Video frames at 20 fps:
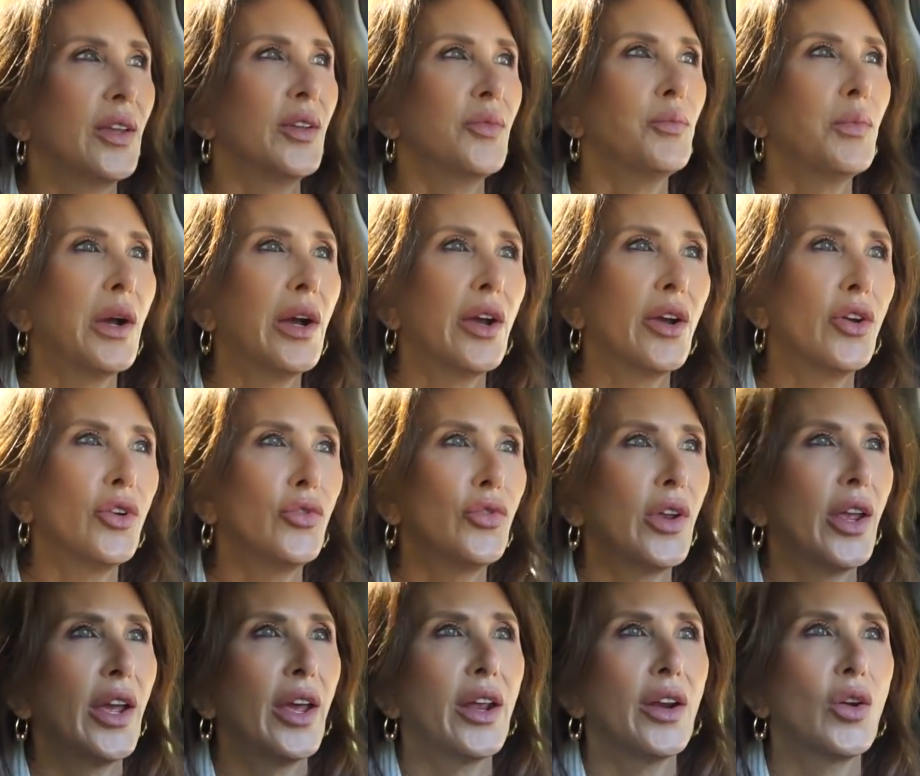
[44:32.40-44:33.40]
in my own
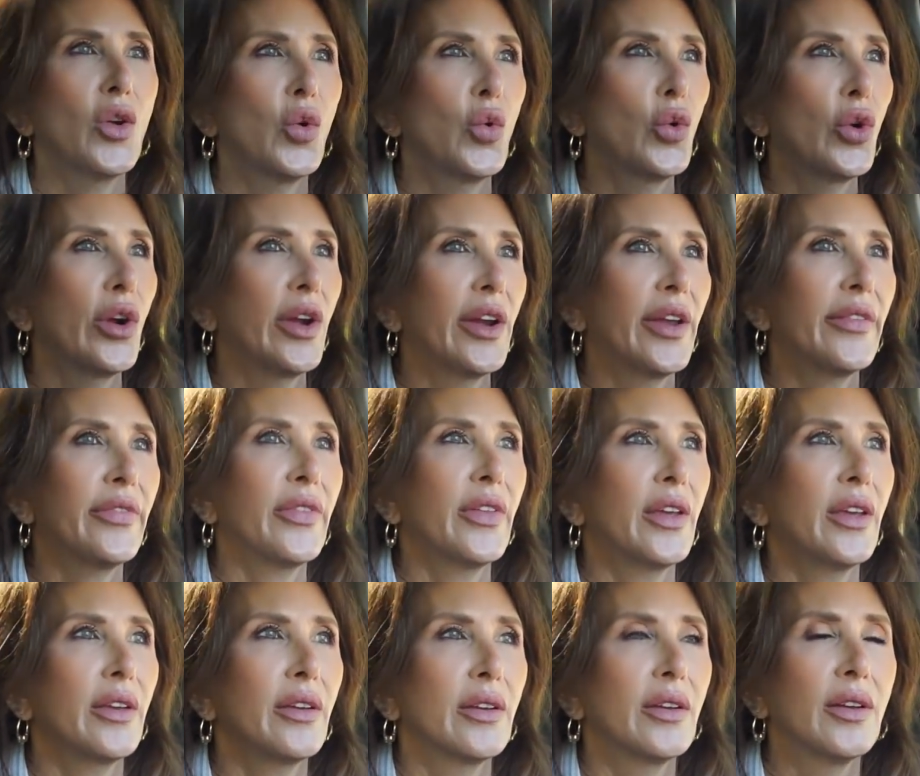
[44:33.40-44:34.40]
category, I
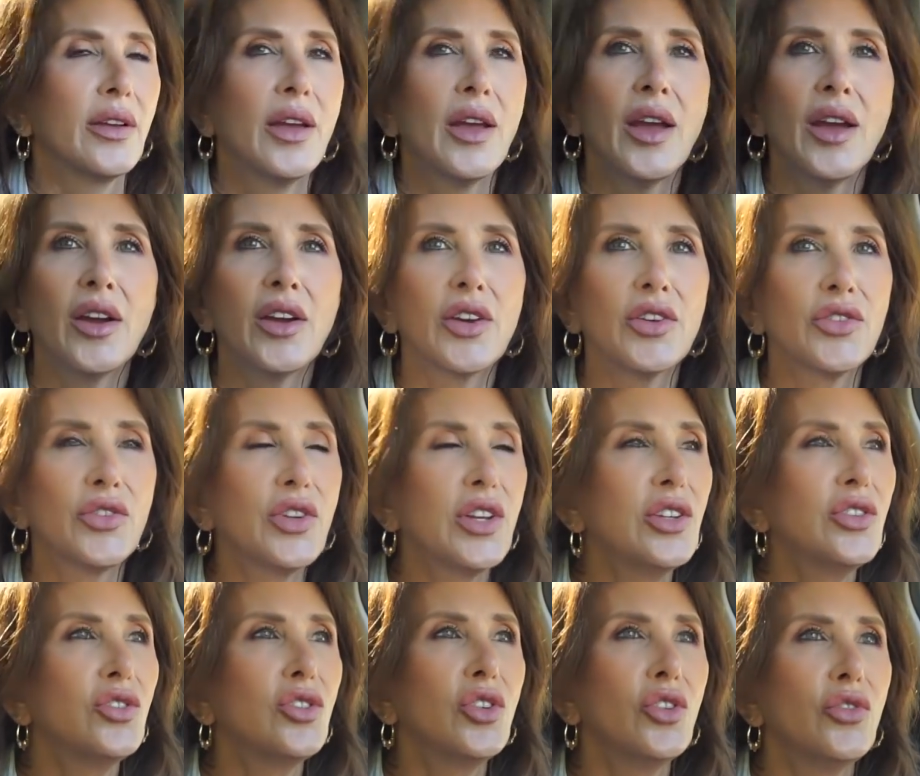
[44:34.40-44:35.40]
think, because
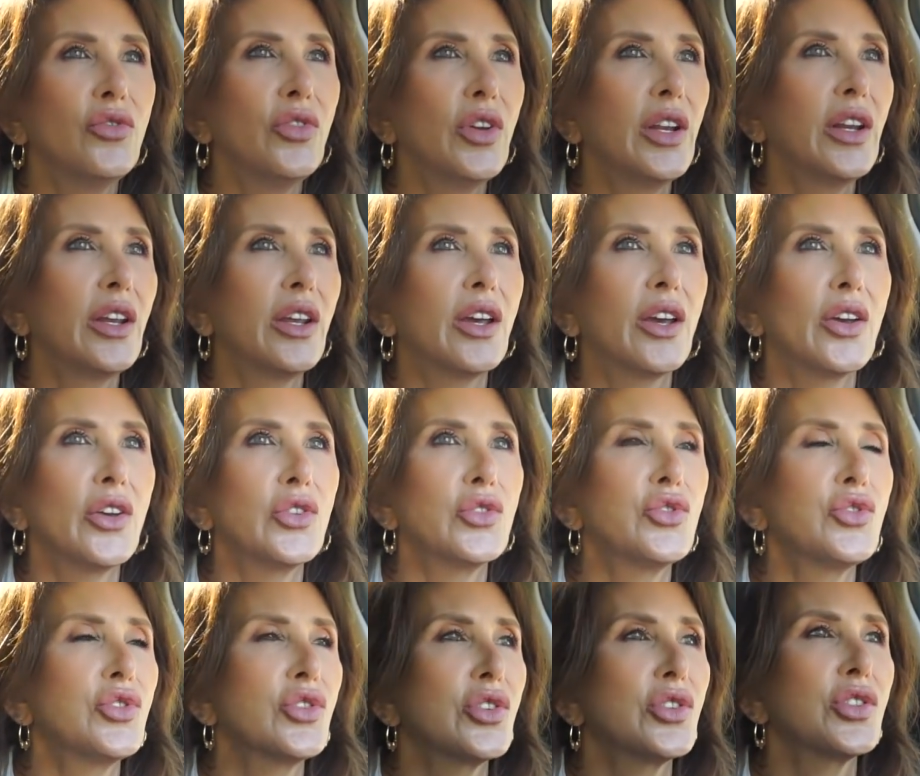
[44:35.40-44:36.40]
these two
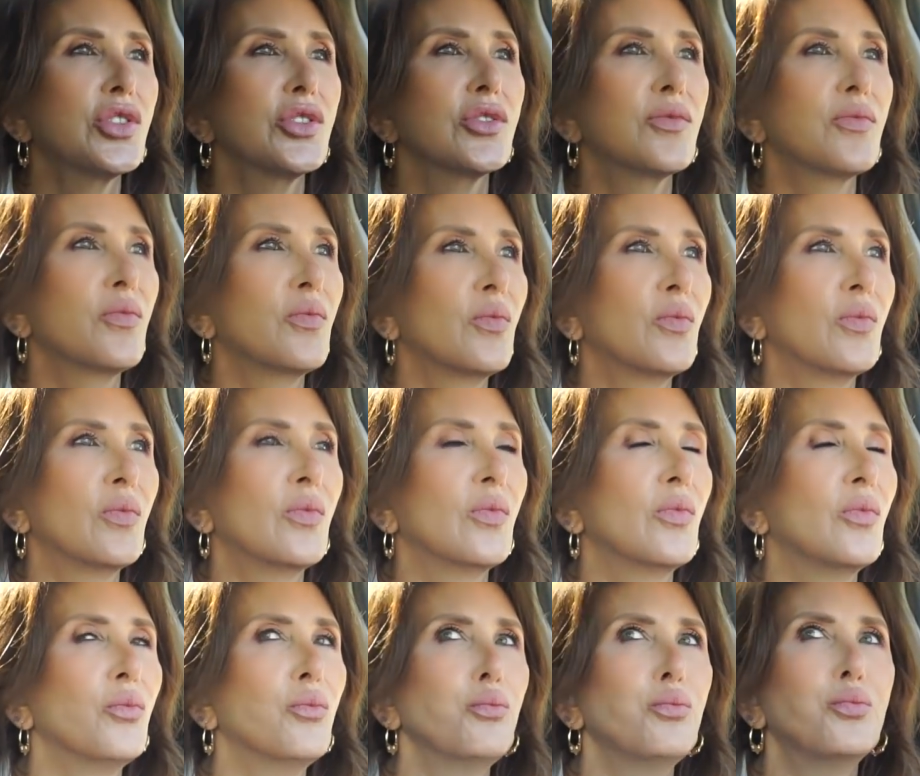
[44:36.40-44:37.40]
videos just
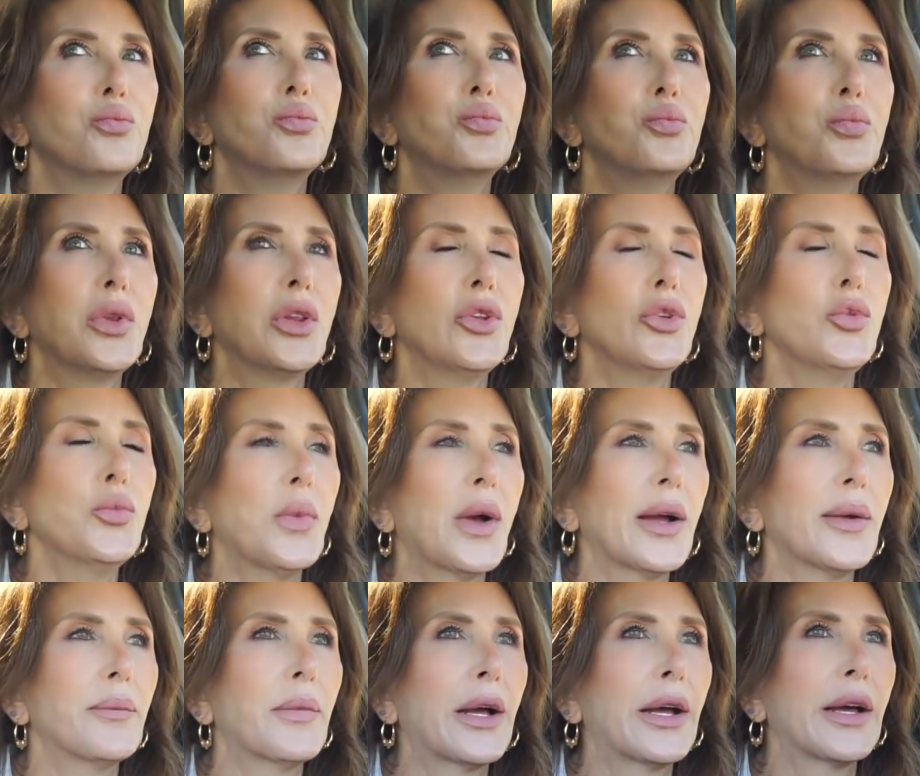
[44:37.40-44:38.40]
blew
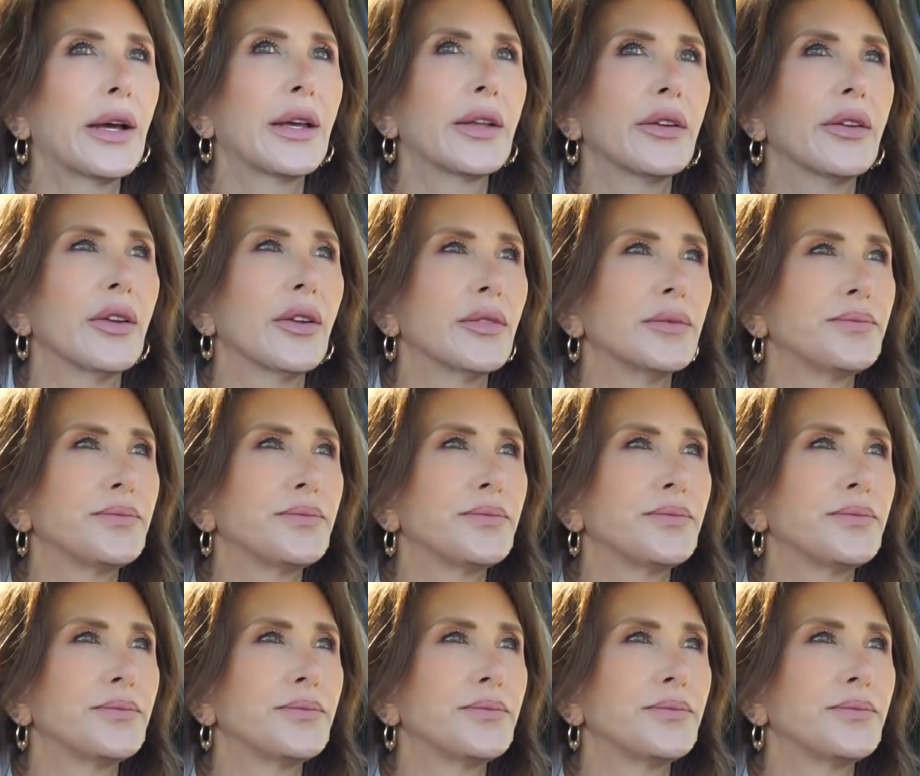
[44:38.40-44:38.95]
my mind.